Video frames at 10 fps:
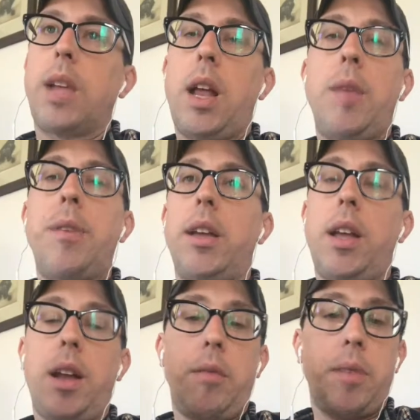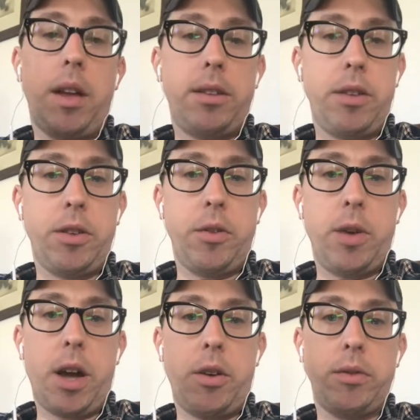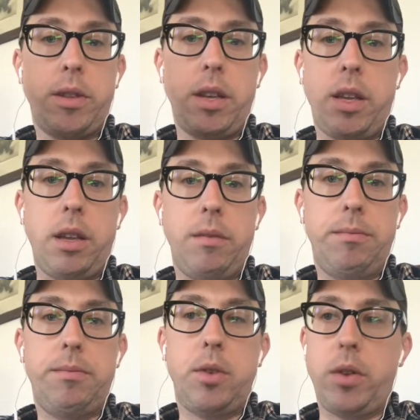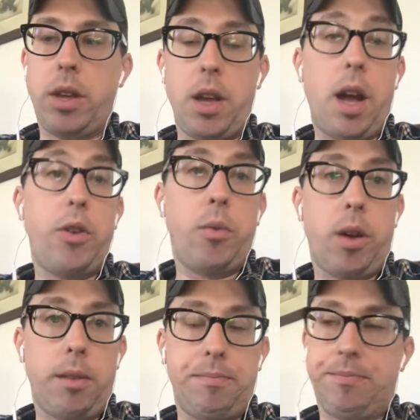And I'm not telling you how to eat. You eat how you want.